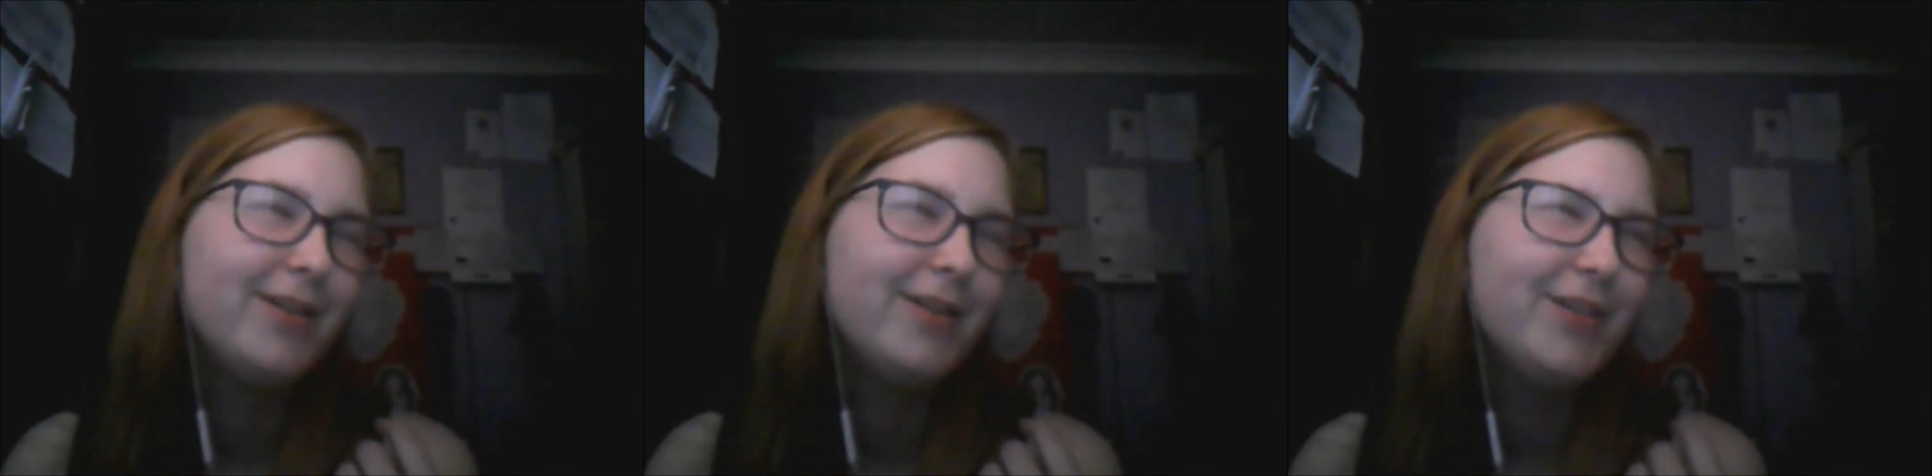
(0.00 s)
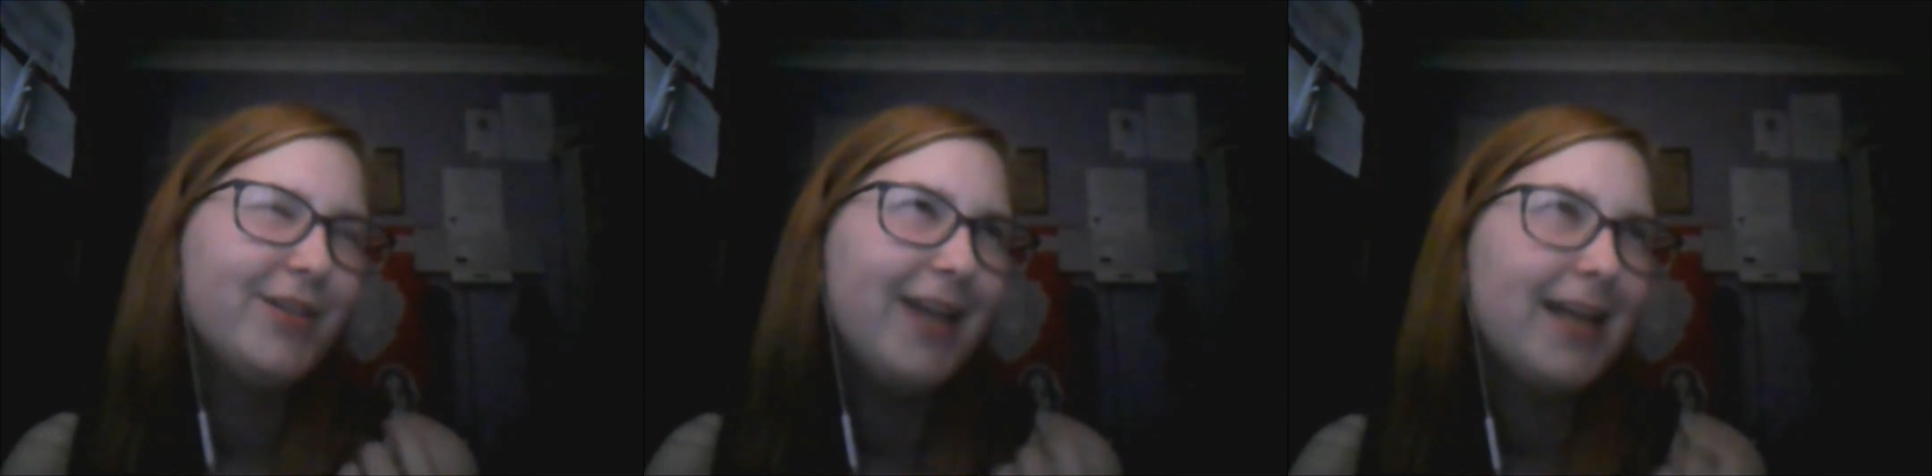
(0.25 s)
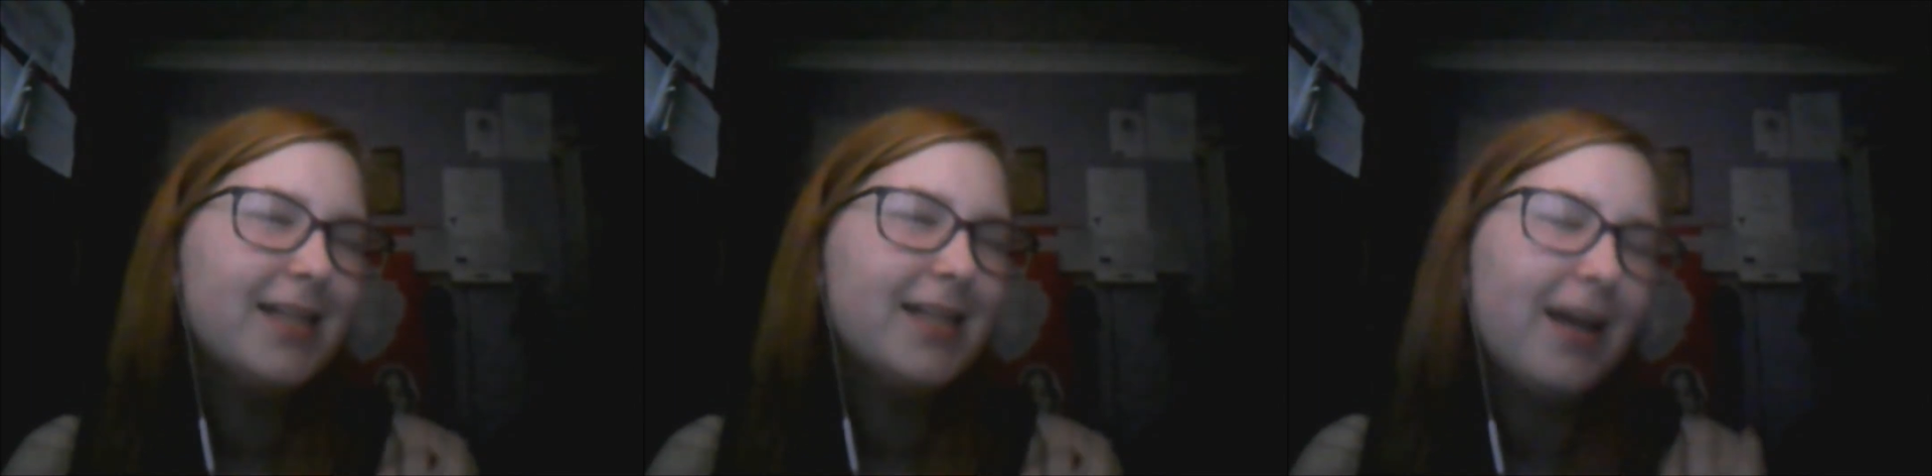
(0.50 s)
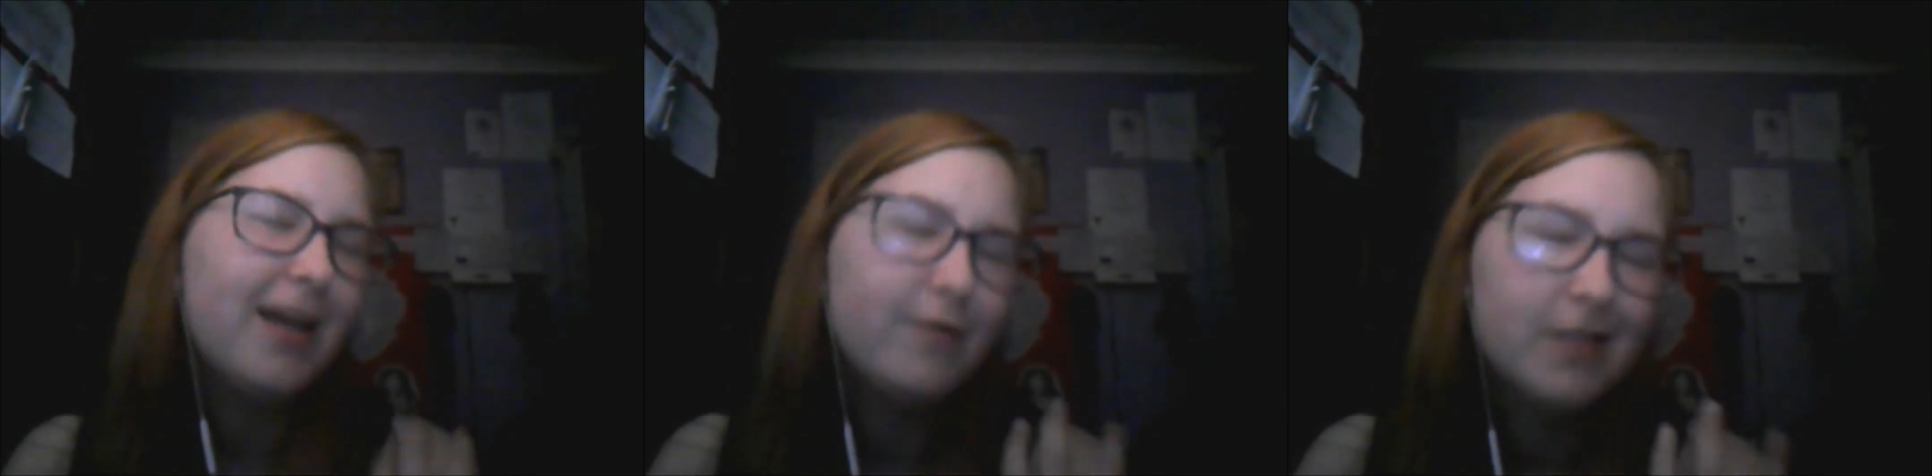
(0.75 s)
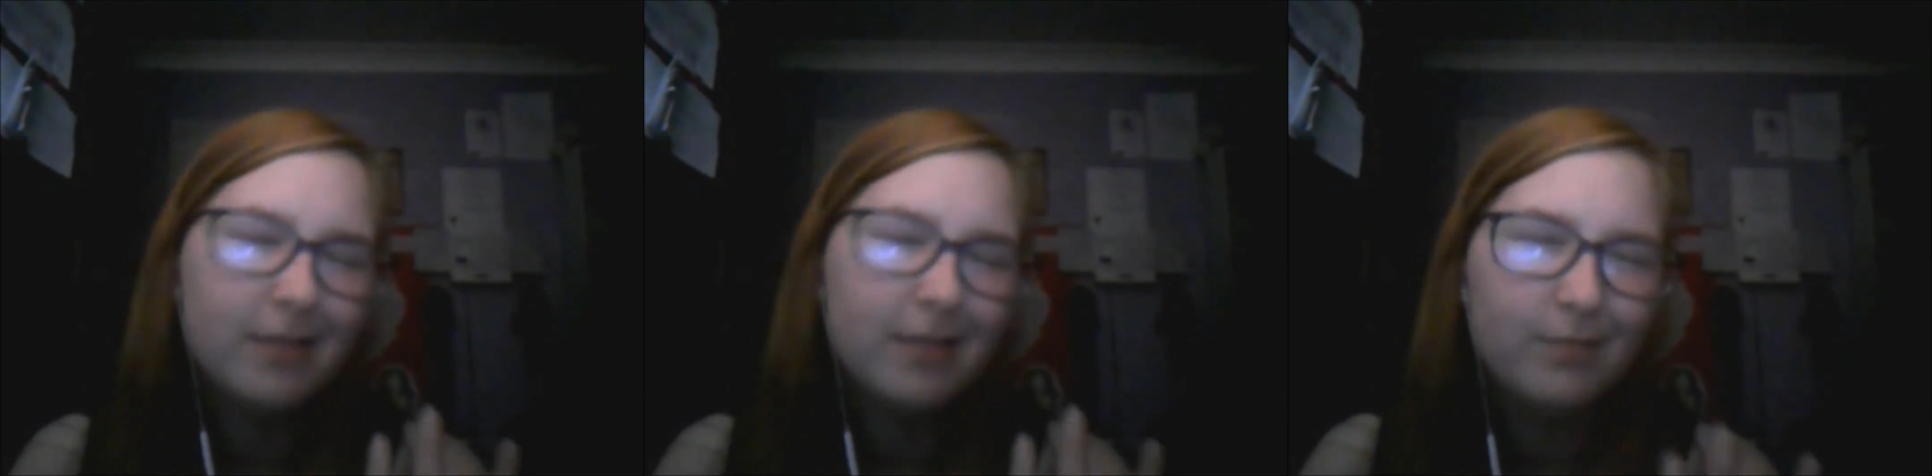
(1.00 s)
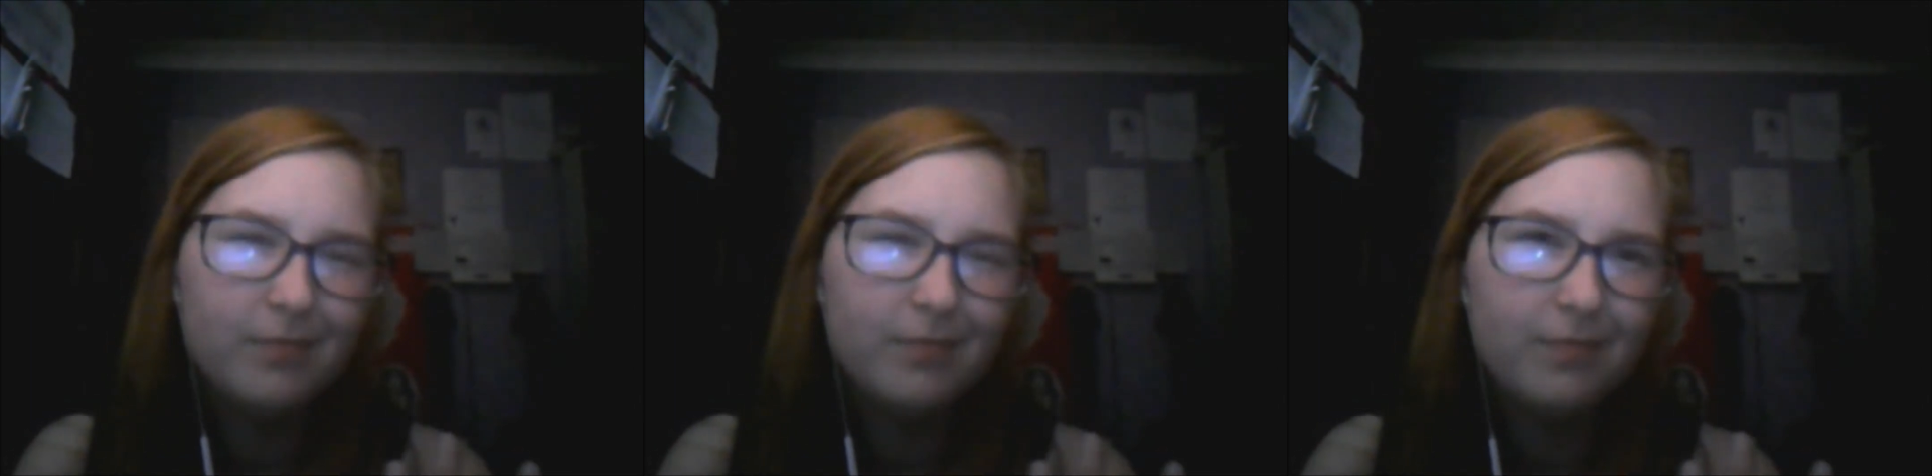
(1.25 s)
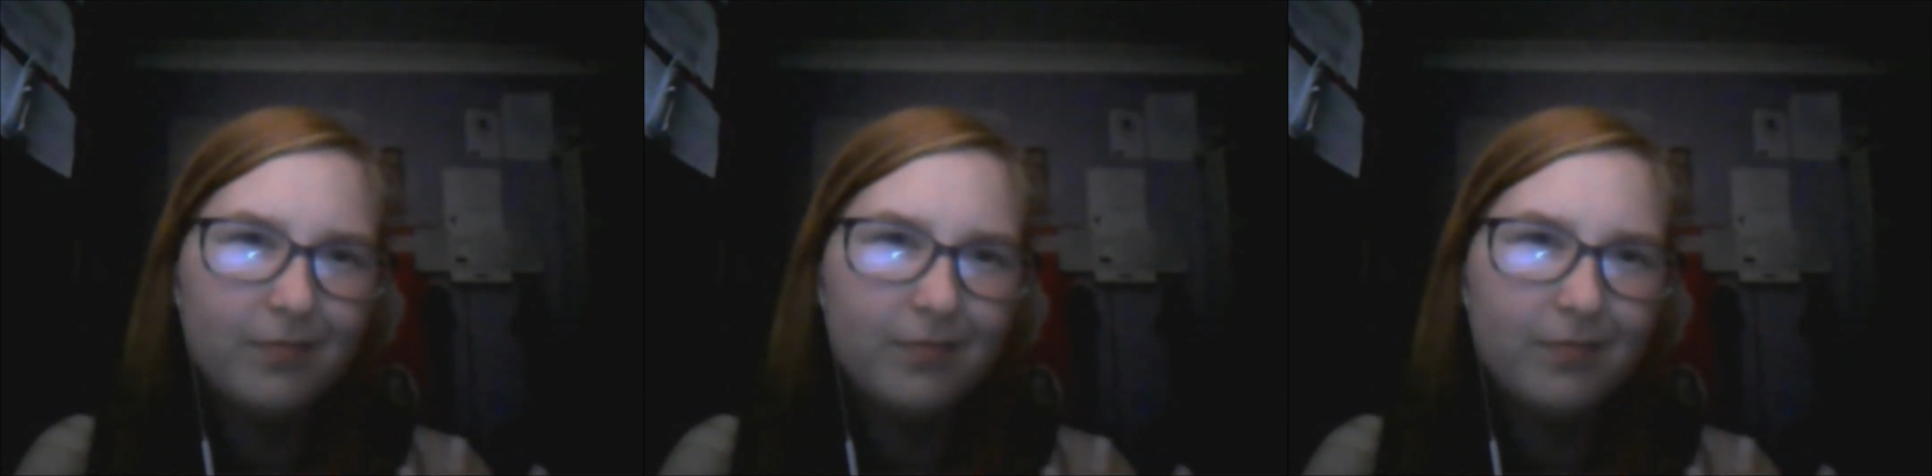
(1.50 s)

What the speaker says: has to have some